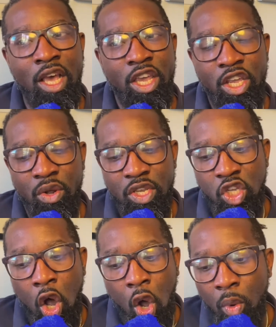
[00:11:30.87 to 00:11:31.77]
he's
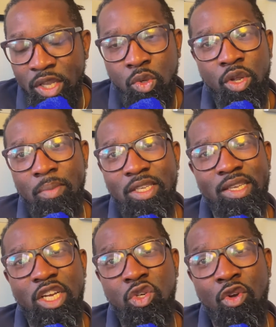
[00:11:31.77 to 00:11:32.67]
always going to be
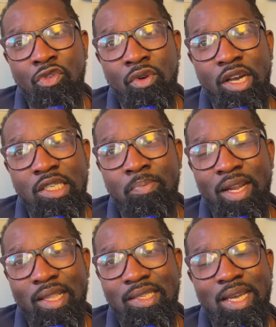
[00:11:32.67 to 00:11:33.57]
central for us. But
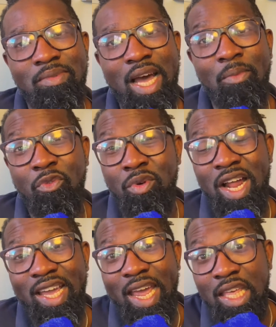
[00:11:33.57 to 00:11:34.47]
at the same time, if we're
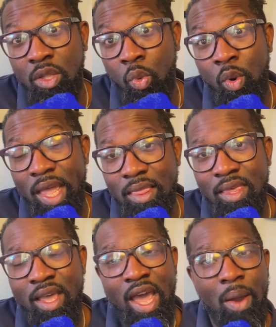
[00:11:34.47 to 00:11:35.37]
not getting the width
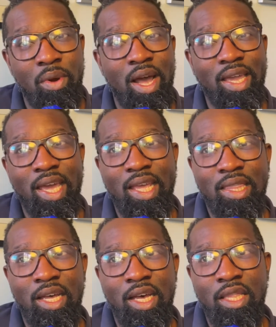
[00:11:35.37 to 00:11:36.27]
and we're not getting
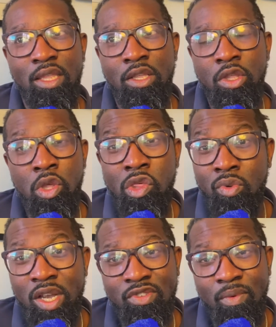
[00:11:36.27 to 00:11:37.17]
the
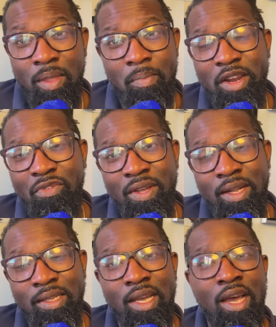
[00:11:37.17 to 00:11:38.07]
thrust from the
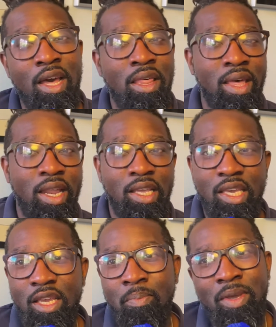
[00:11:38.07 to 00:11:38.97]
midfield, then
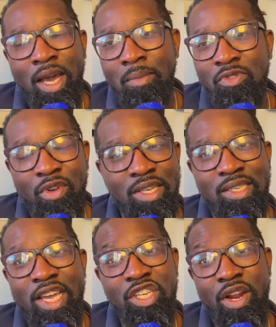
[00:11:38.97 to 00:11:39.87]
he becomes very
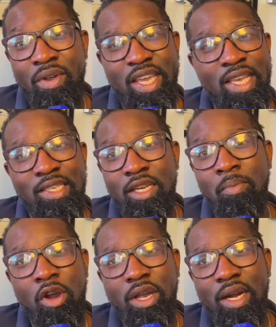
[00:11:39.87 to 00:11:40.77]
stationary, easy to
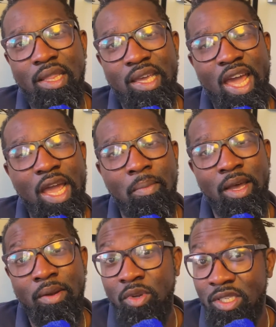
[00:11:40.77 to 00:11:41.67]
mark out of the game.
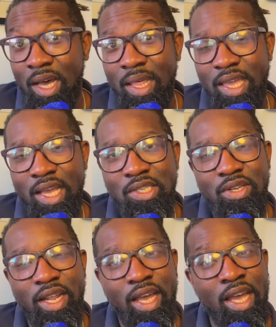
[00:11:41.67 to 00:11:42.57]
And we saw that
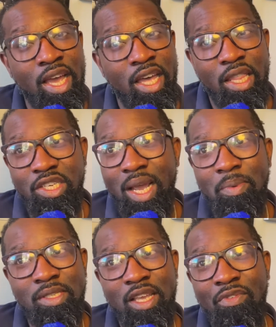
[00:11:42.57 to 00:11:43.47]
yesterday. In the
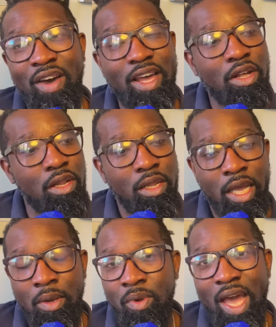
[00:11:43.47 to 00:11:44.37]
Champions League final,
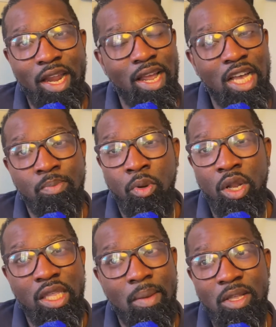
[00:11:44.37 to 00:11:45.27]
like we had guys
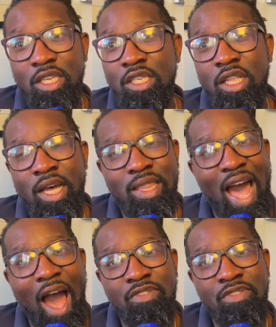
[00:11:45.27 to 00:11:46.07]
pulling them into the half